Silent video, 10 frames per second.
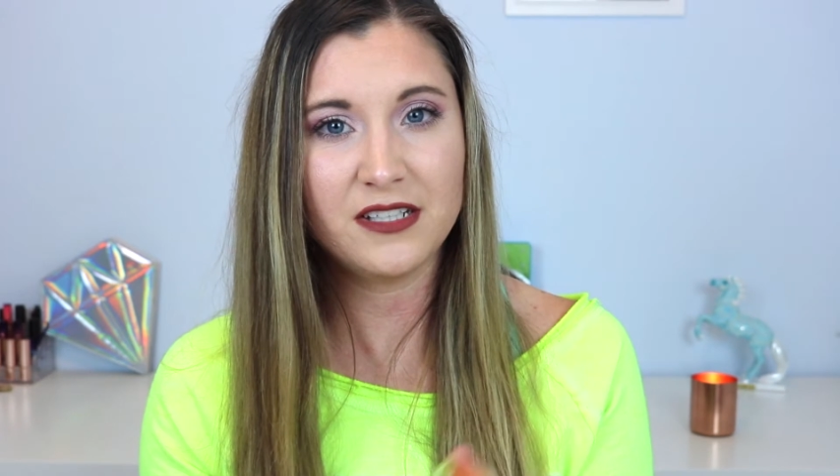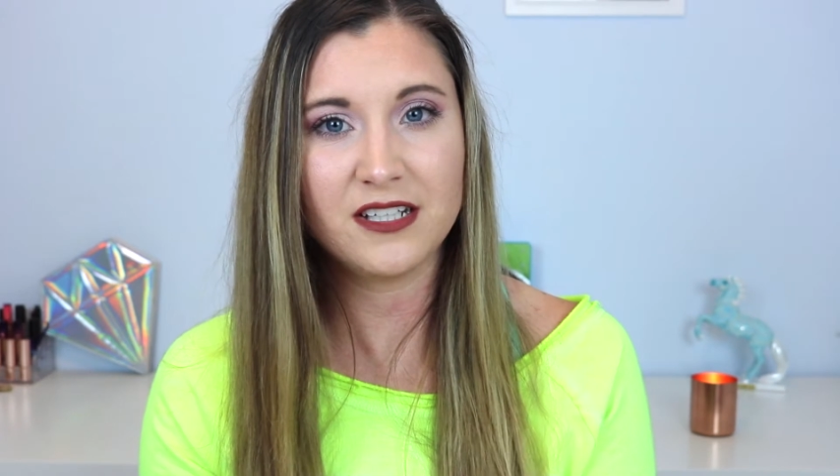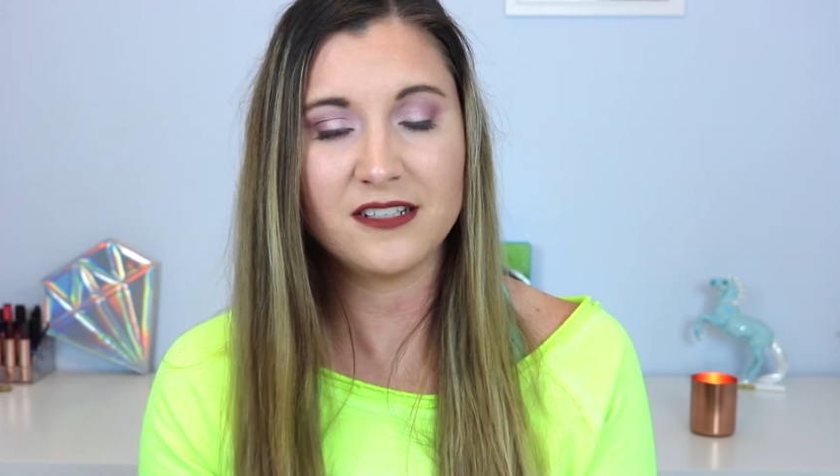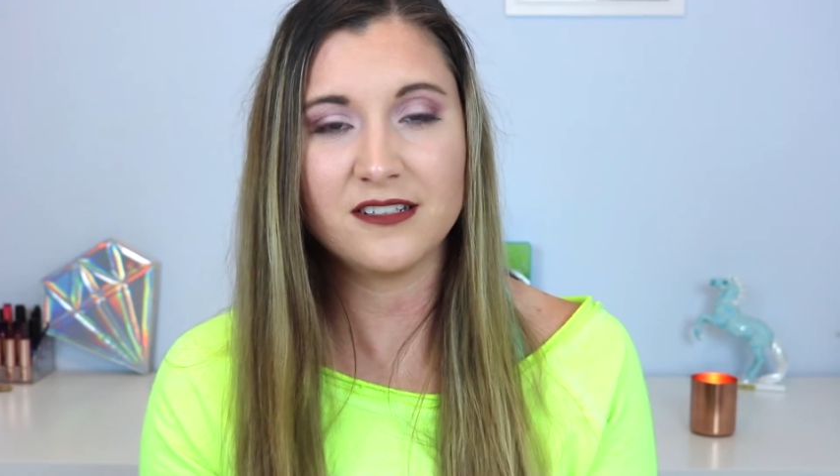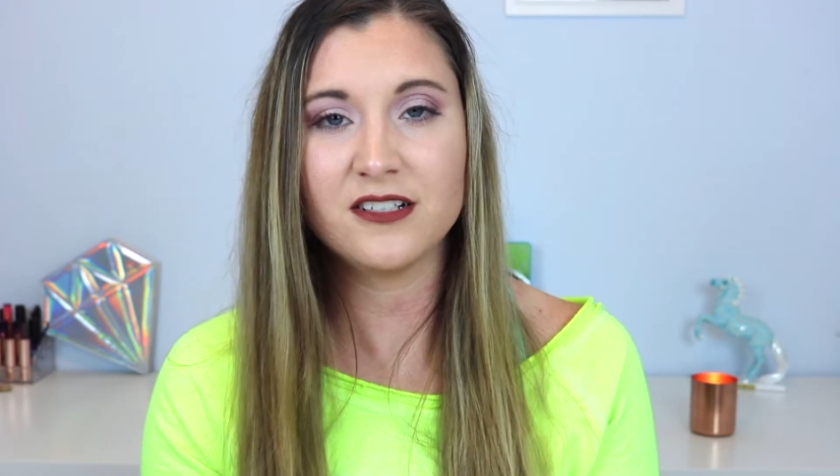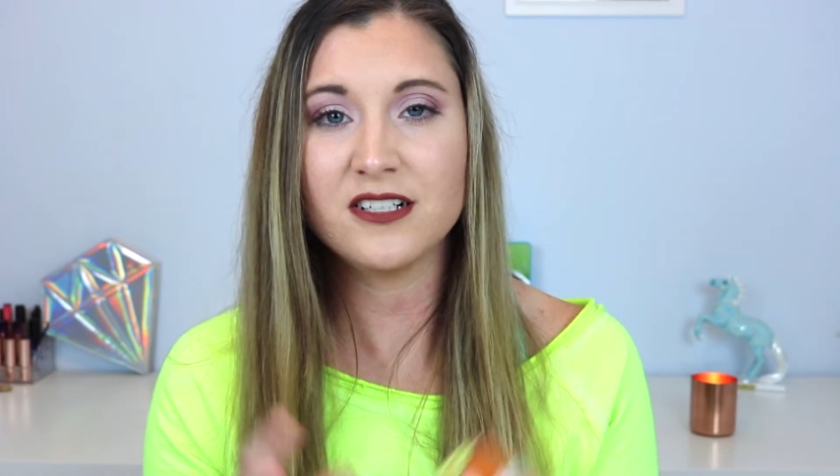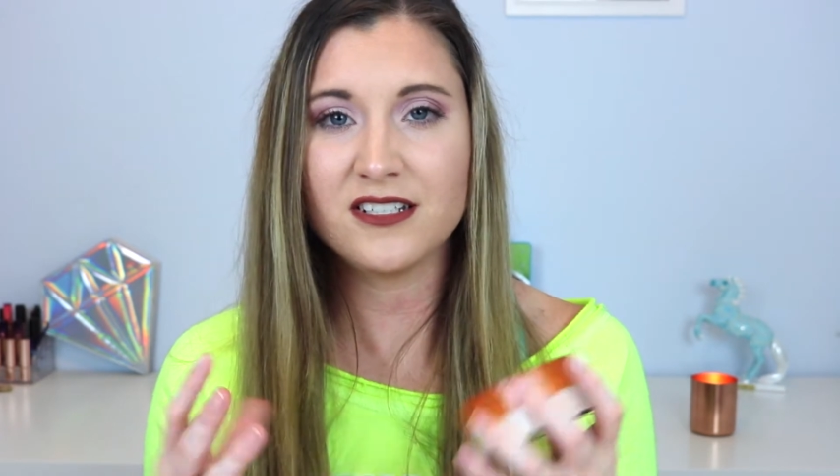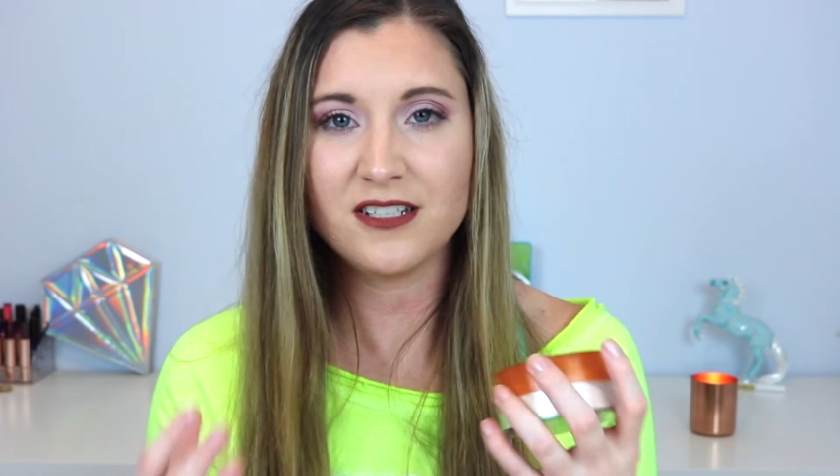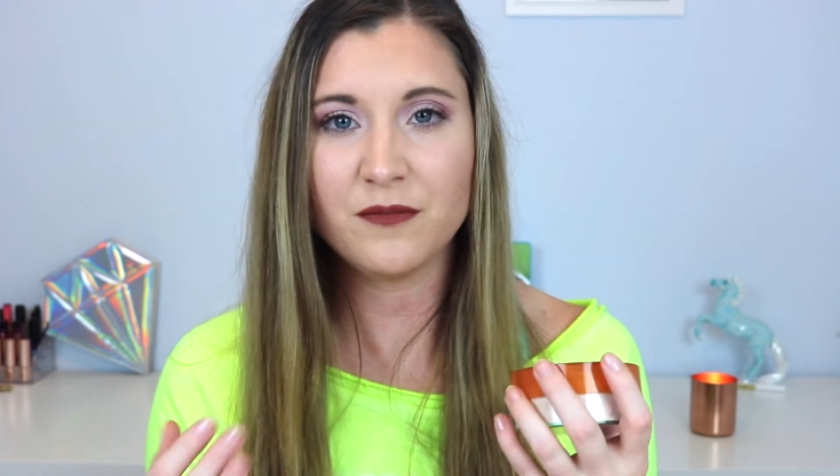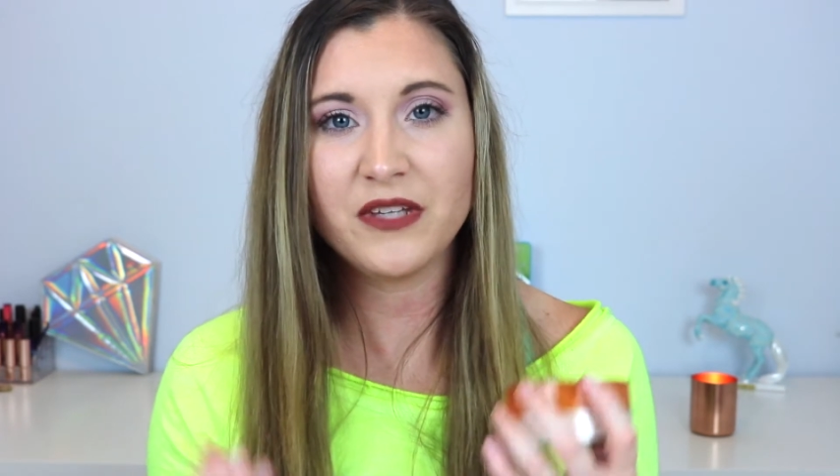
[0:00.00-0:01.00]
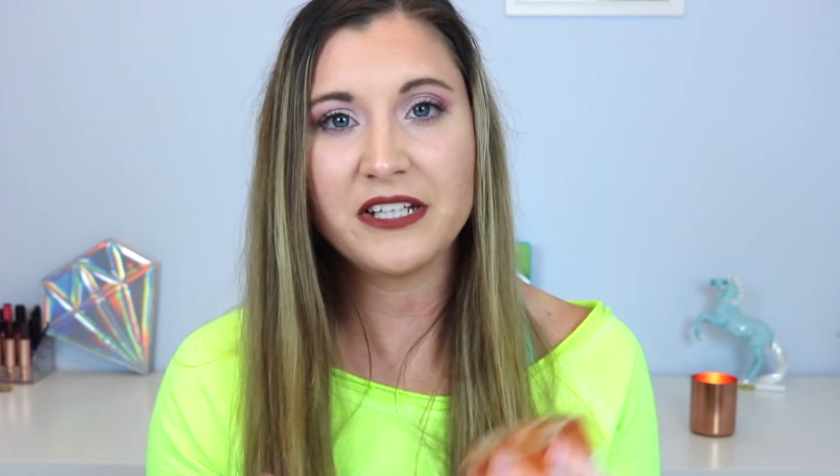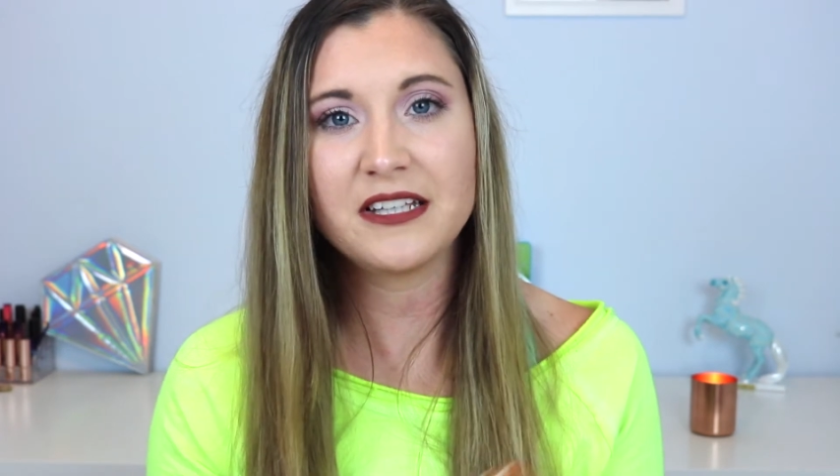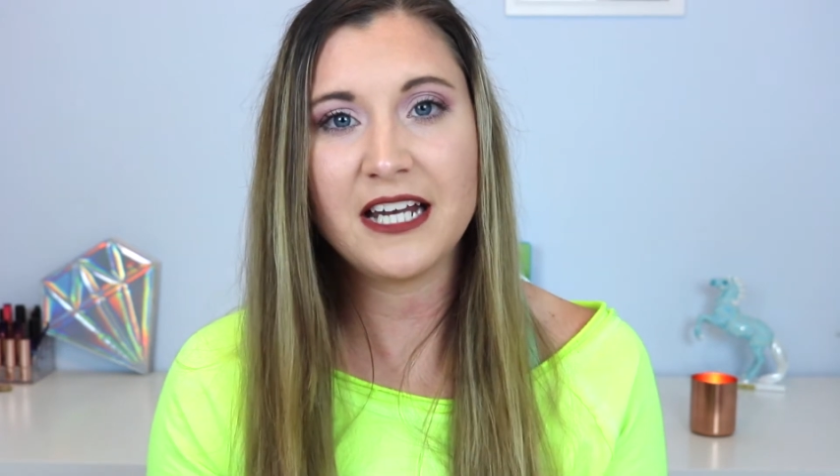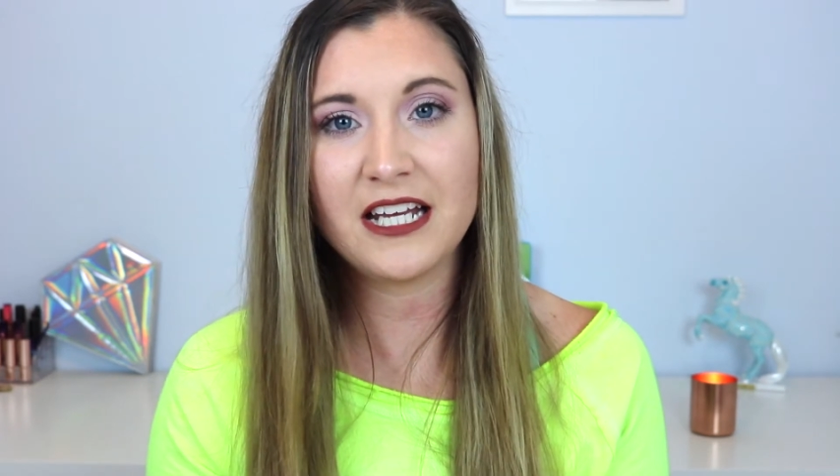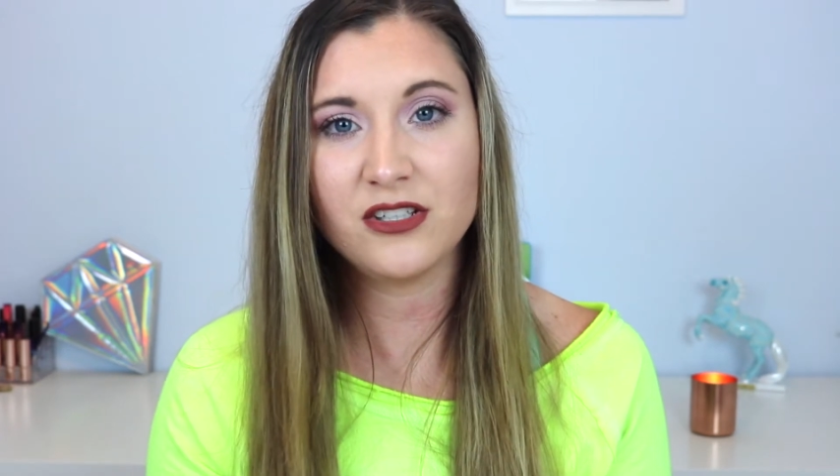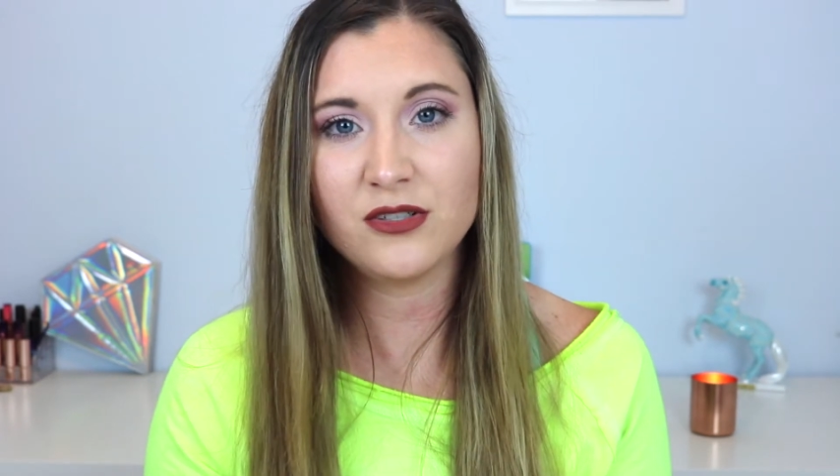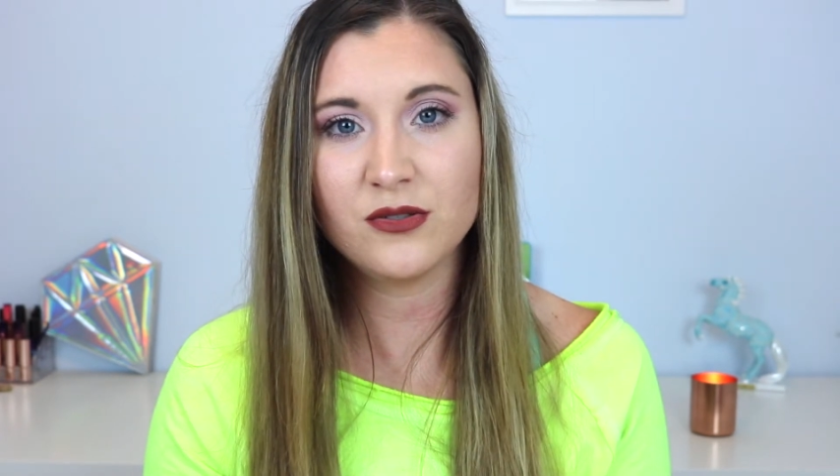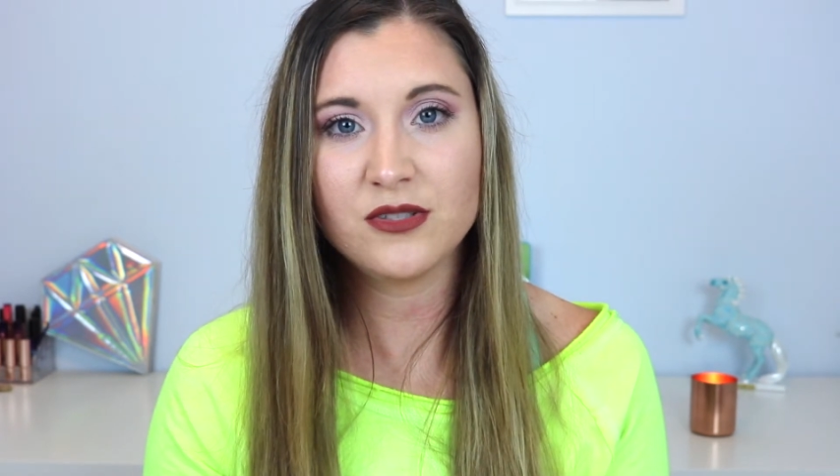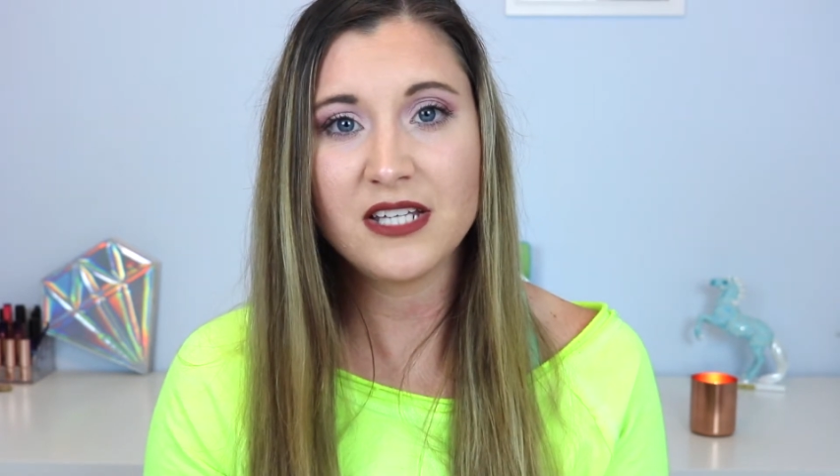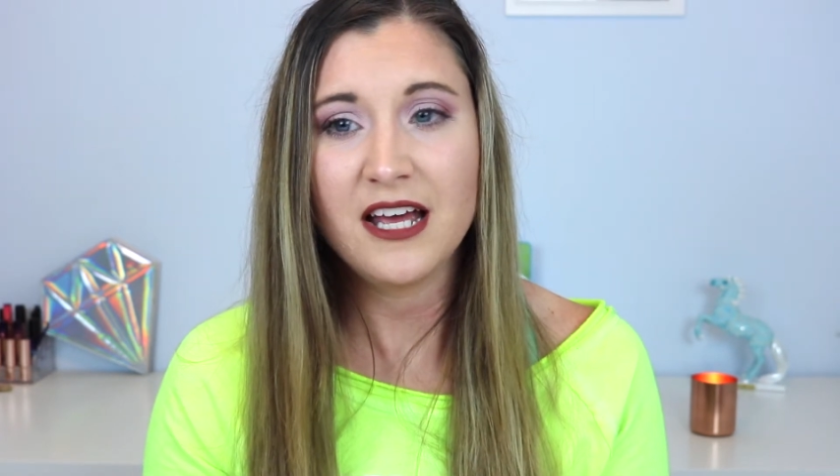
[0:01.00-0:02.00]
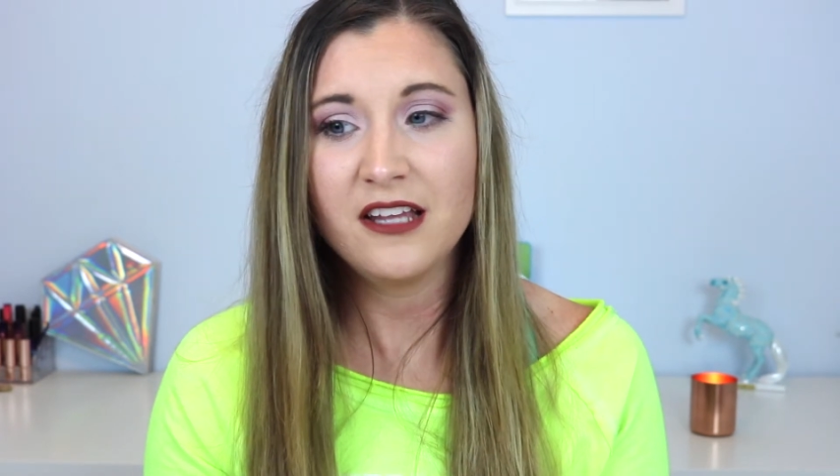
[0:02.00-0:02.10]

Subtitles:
because there is something that I use